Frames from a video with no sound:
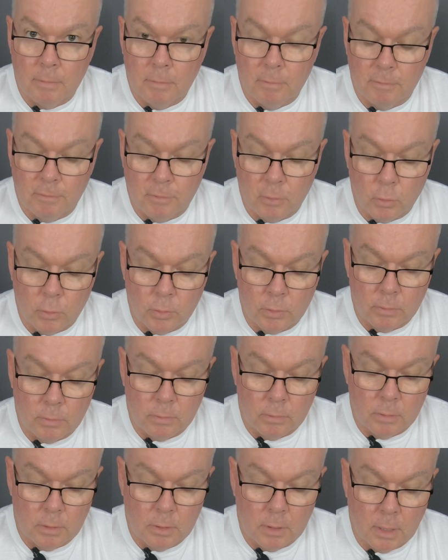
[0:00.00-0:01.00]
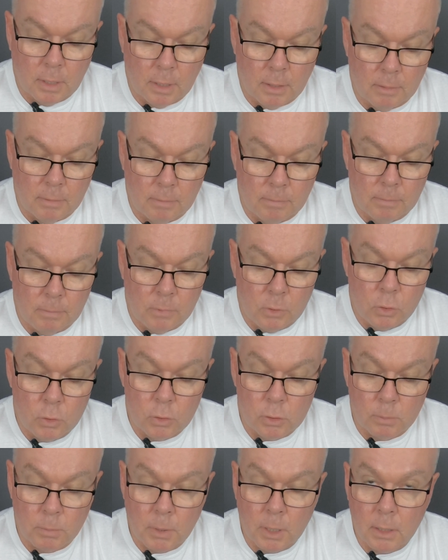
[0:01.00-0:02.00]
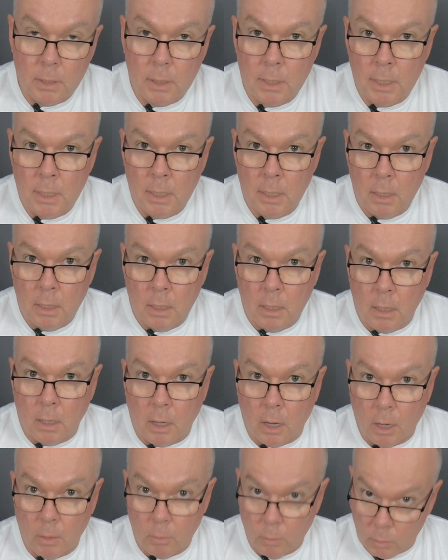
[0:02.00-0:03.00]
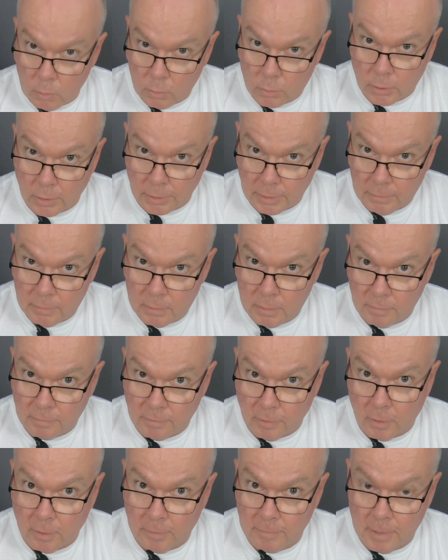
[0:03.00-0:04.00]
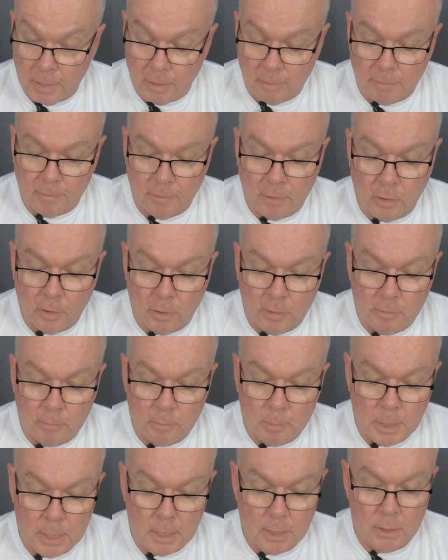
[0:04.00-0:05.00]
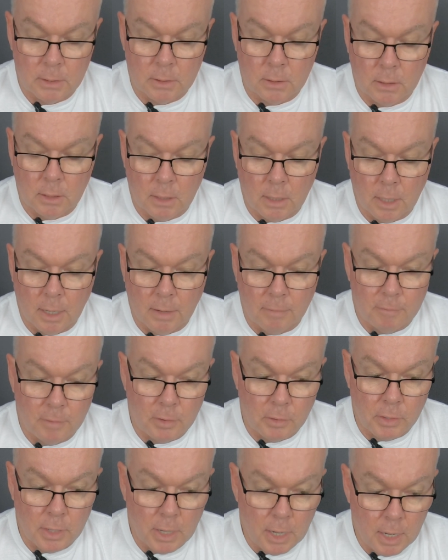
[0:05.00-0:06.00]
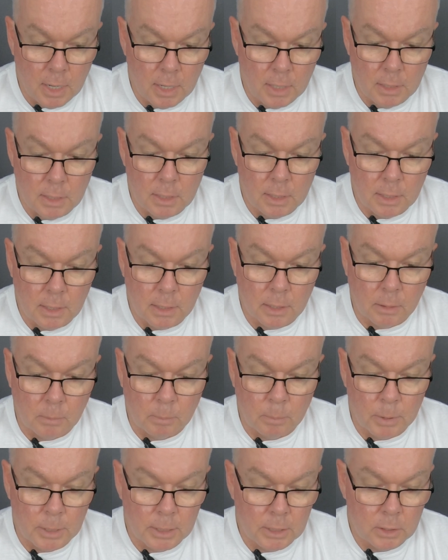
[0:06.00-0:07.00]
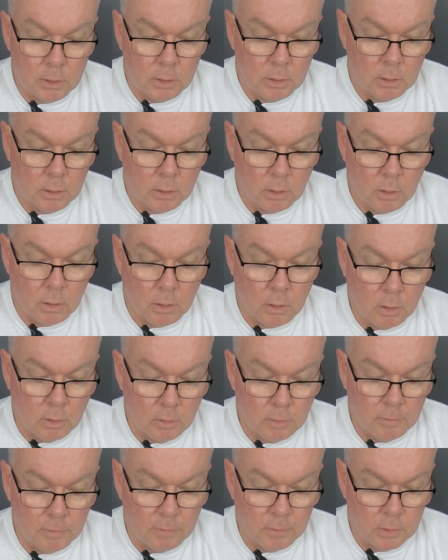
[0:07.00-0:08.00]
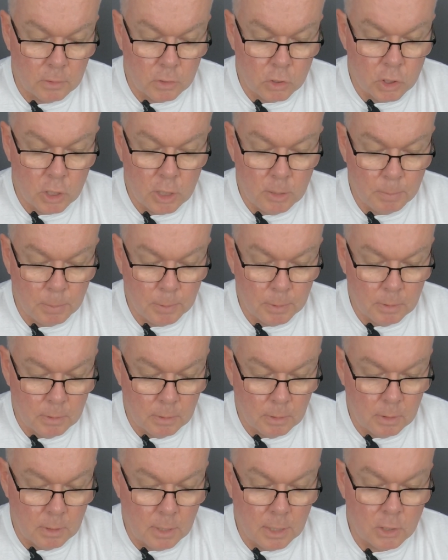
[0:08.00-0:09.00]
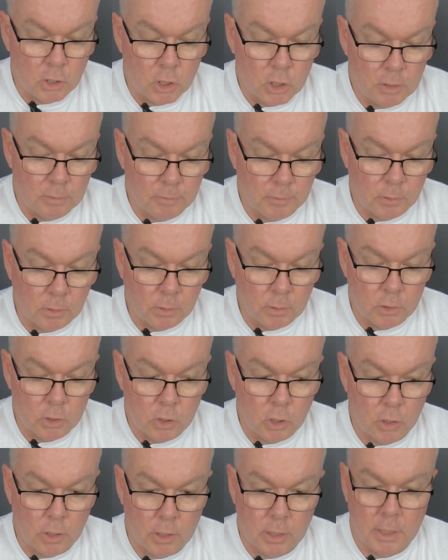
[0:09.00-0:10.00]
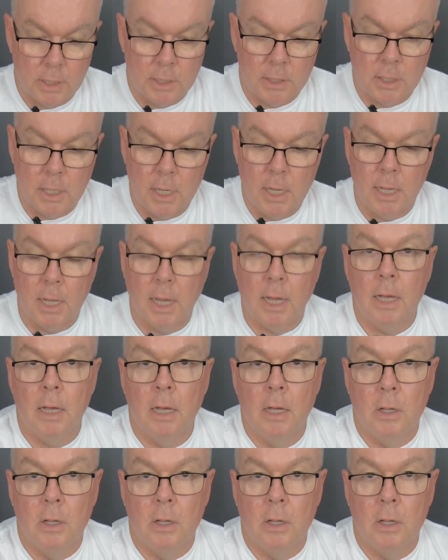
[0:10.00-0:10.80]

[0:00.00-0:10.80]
For usability, I will also give it a 5 out of 5 beers. A very handy little piece of cheap and cheerful Chinese gear